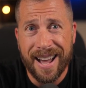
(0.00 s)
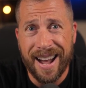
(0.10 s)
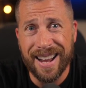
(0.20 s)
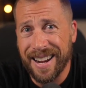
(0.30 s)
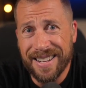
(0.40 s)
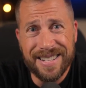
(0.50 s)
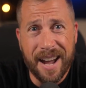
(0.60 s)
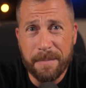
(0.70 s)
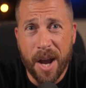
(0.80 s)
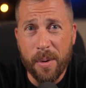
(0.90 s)
I kind of
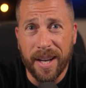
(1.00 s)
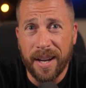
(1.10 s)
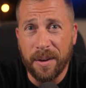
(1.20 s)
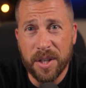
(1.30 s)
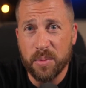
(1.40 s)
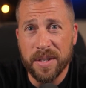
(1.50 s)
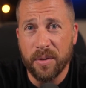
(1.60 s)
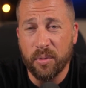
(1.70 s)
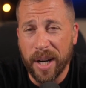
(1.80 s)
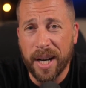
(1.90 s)
stopped going, and it just
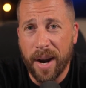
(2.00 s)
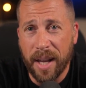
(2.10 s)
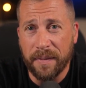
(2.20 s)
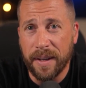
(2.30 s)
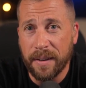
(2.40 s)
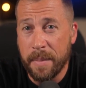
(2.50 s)
wasn't really relevant.